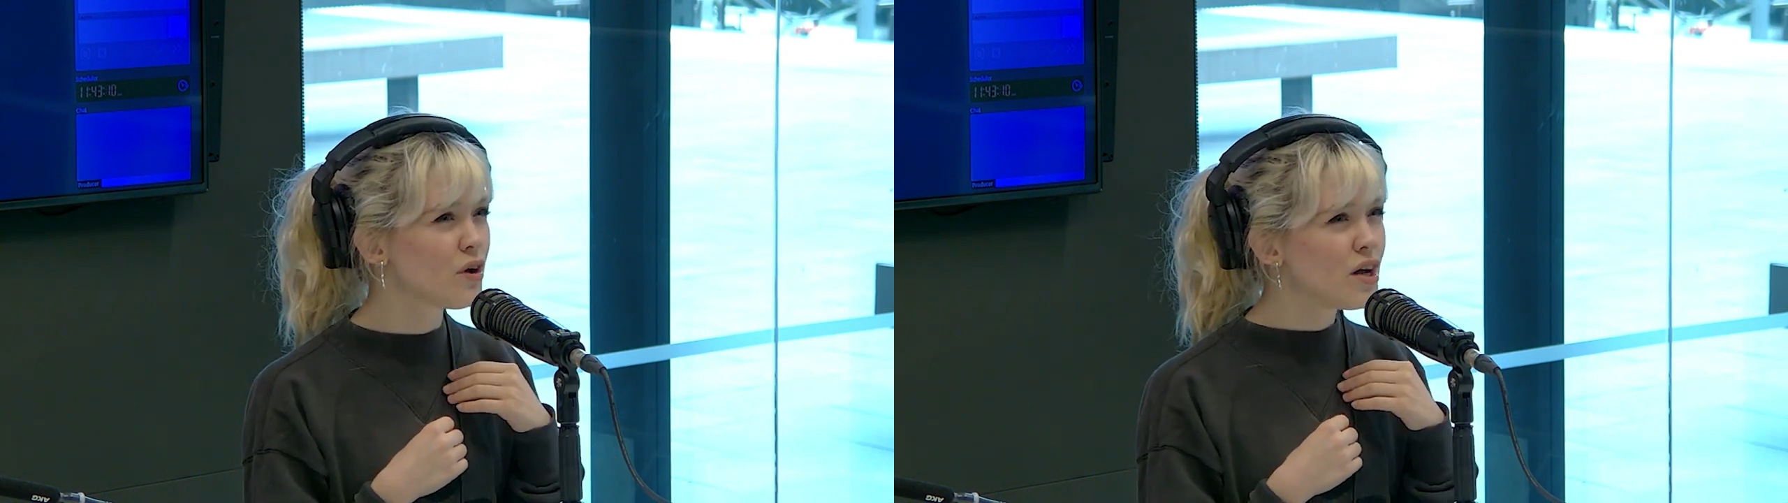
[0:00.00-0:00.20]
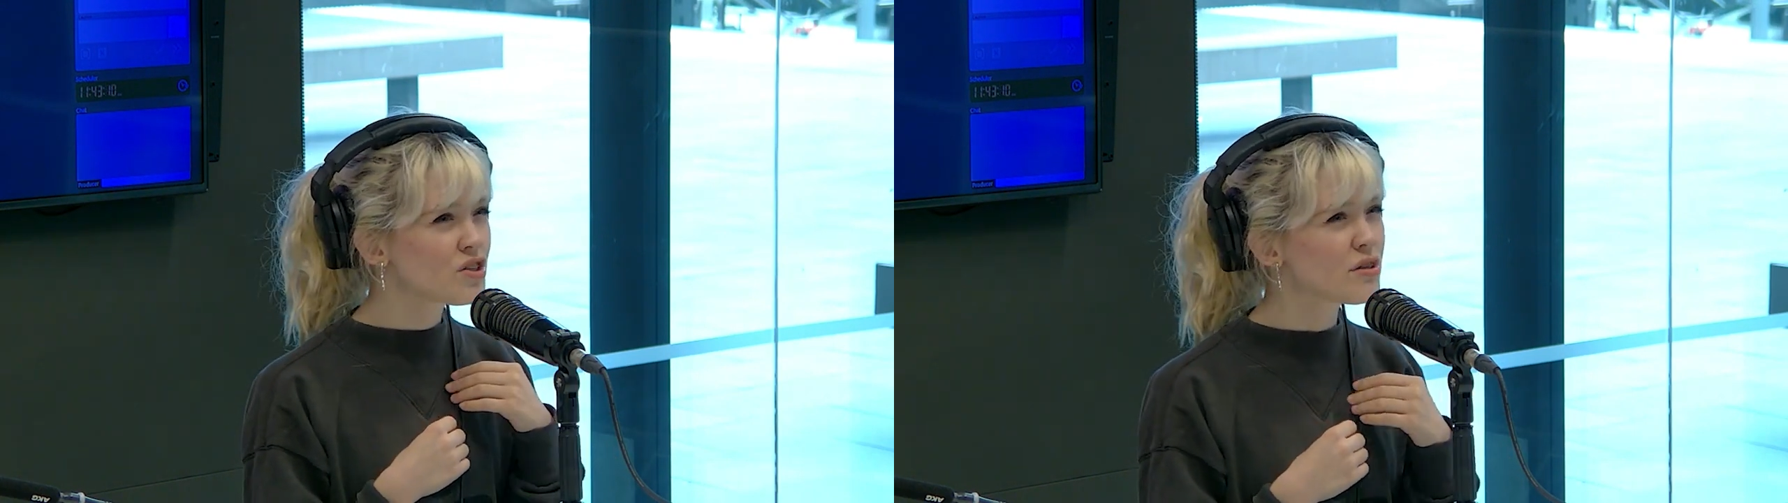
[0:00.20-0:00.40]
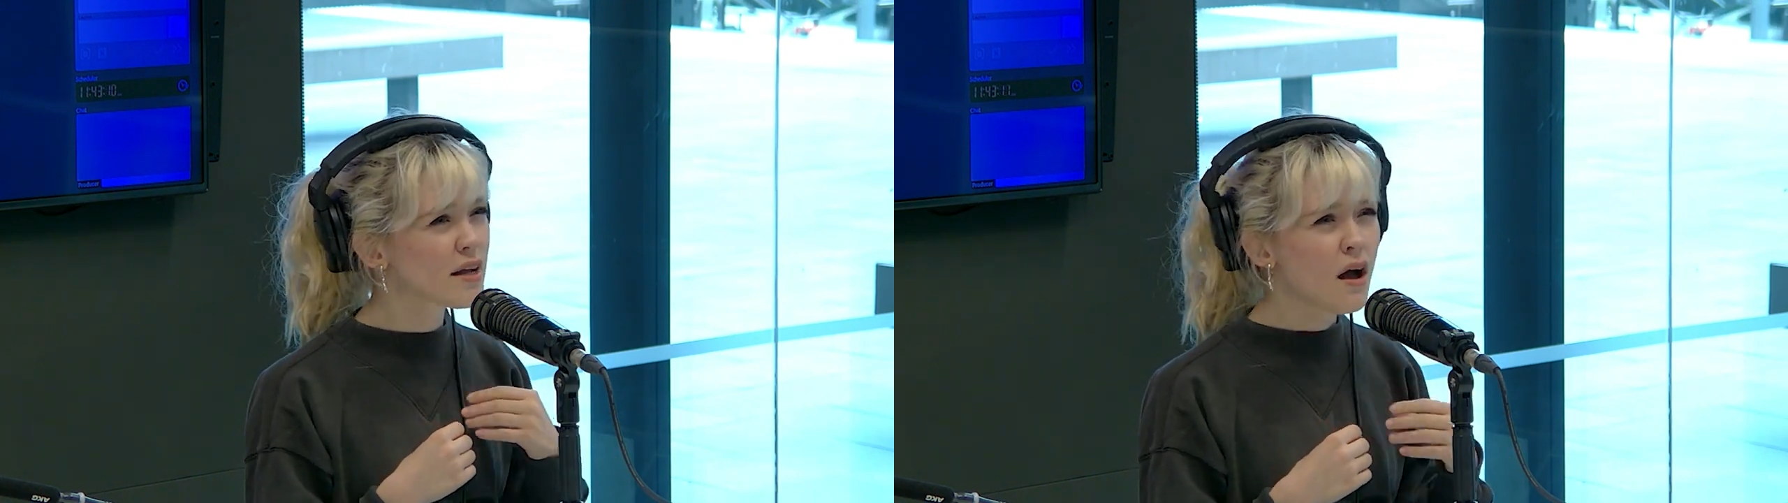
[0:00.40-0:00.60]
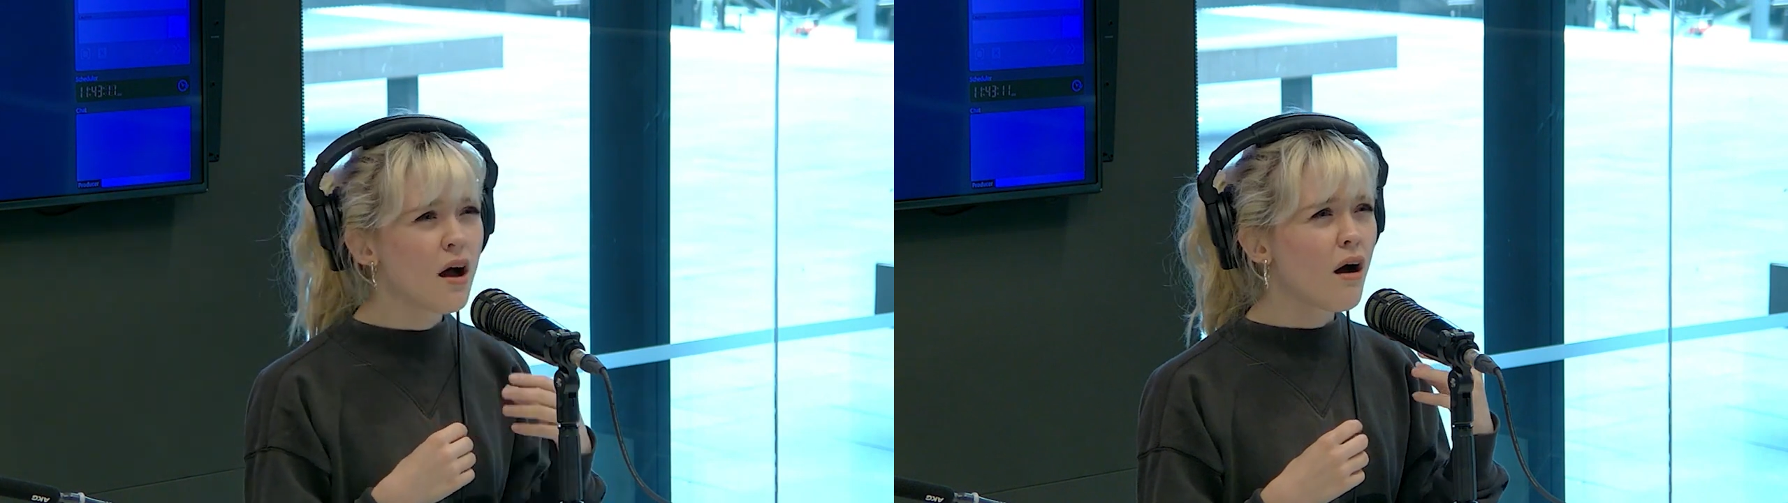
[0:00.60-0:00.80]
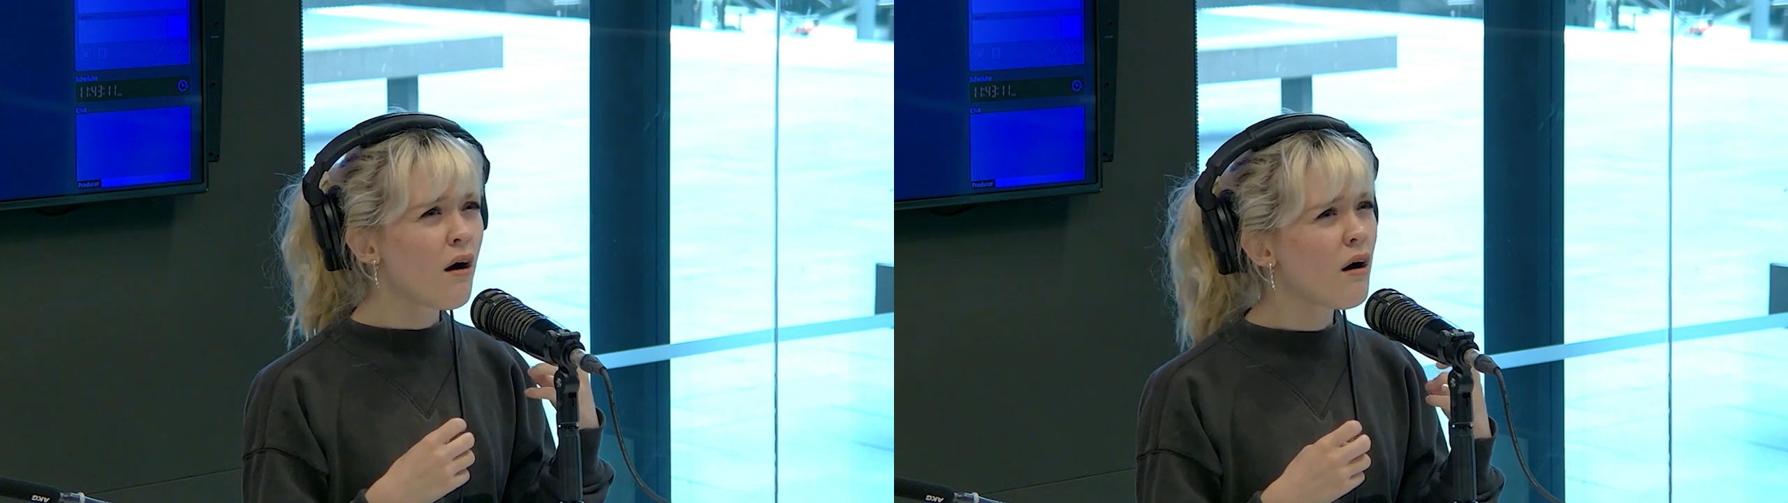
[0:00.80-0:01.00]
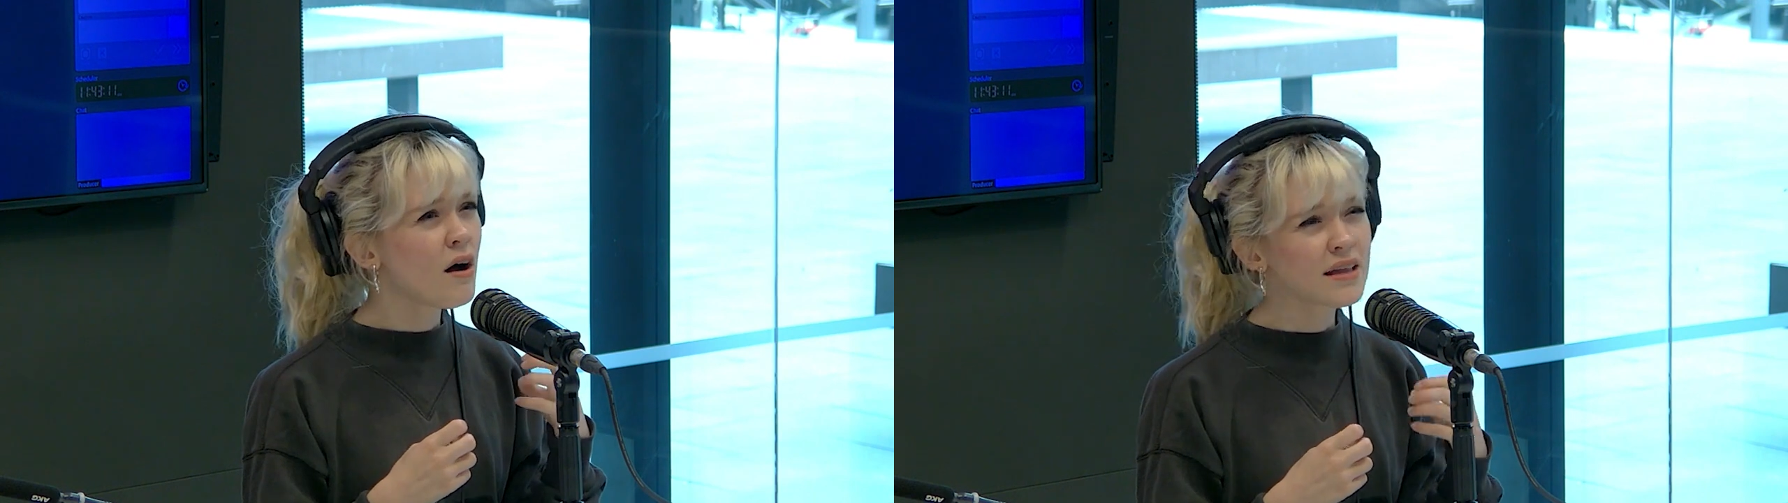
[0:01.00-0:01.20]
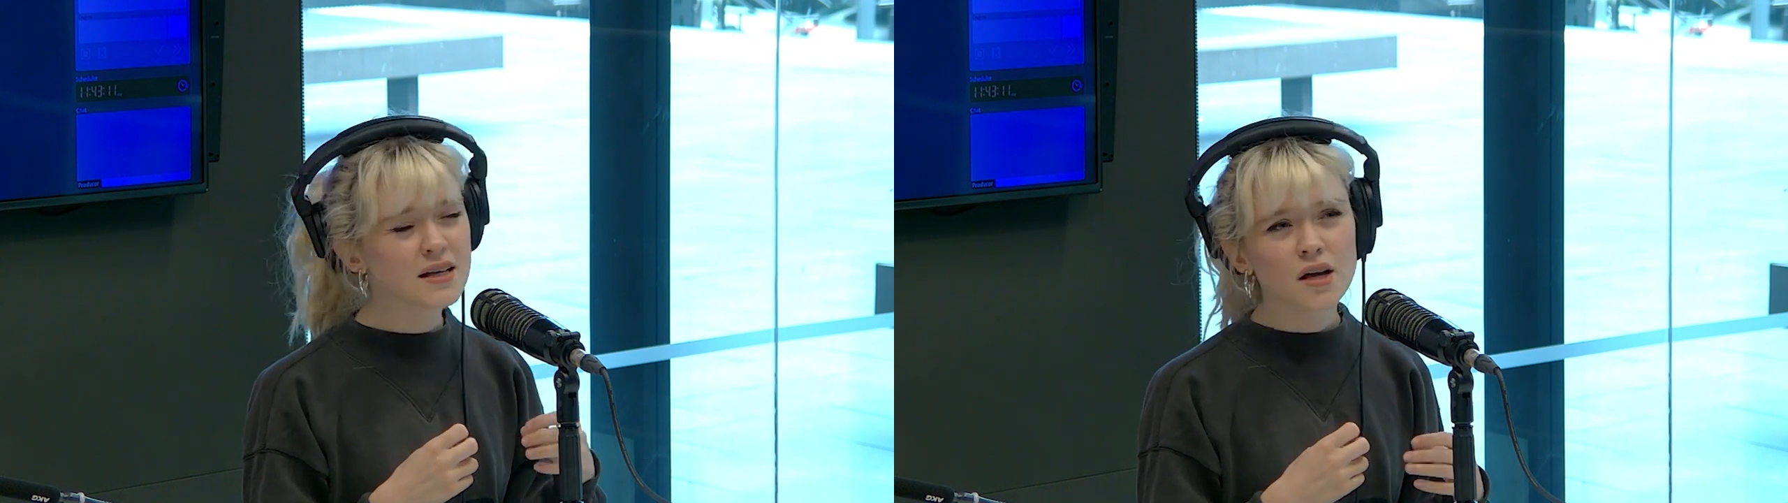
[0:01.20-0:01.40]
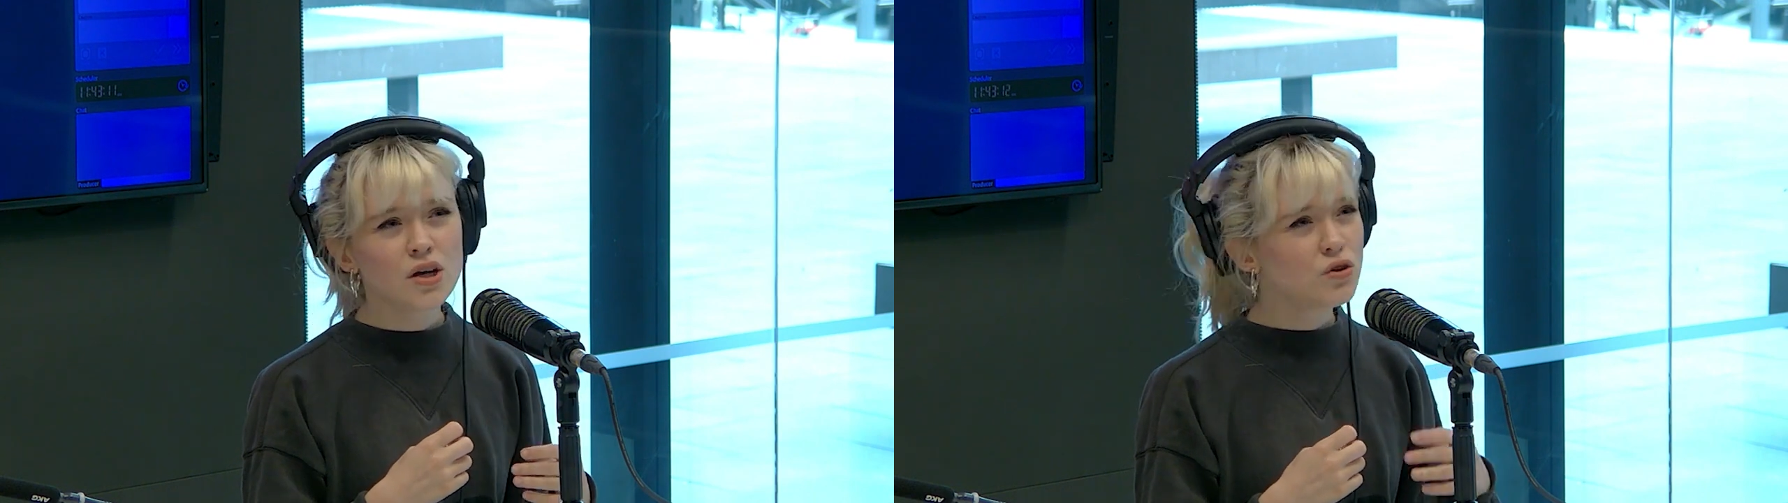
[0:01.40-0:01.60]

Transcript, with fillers: she was like, "Oh, like